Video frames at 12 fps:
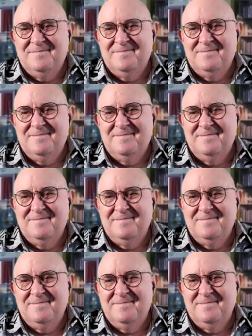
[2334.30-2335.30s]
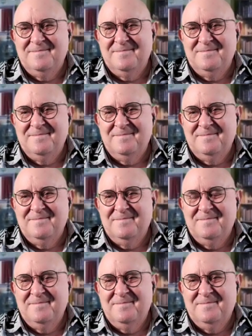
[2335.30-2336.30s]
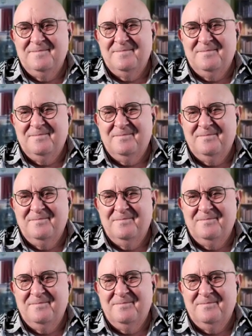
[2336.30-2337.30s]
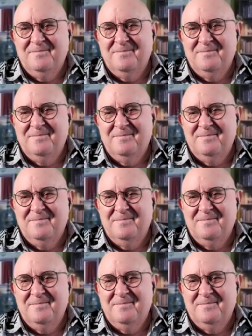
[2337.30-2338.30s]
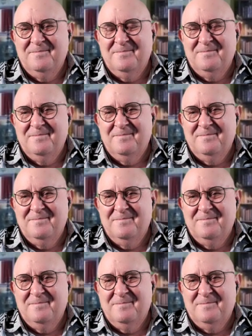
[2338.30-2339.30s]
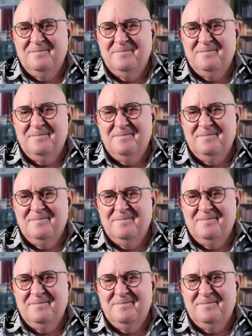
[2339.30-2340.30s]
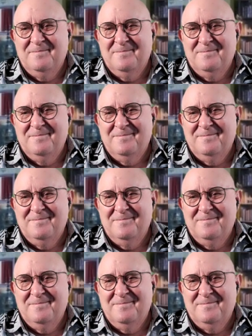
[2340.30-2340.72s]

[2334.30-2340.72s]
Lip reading: The person shown says nothing.